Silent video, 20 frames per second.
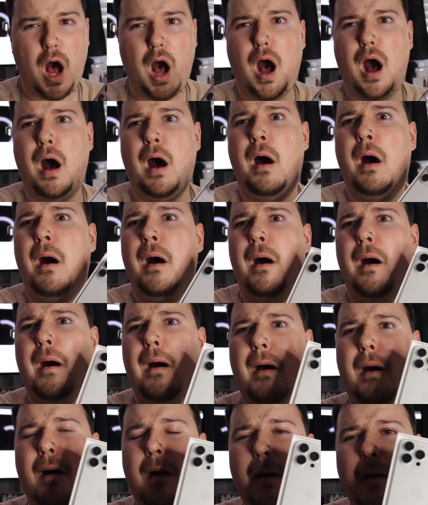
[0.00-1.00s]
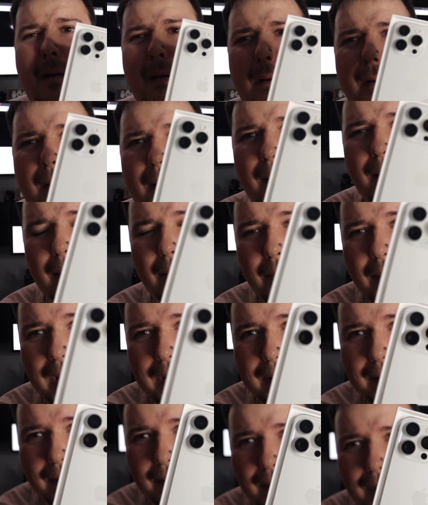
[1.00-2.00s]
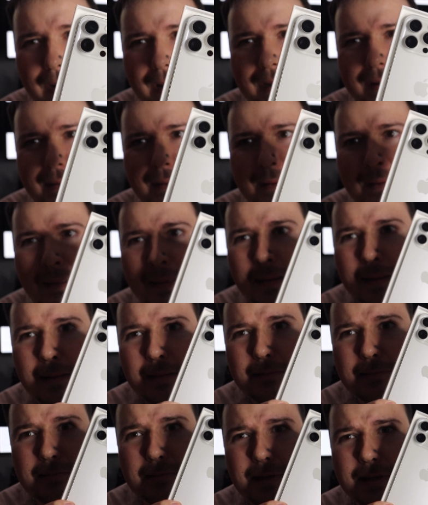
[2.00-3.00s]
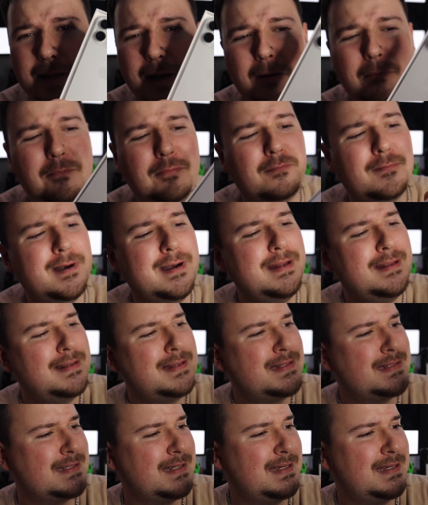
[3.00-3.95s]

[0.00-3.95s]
Oh god. Look how pretty this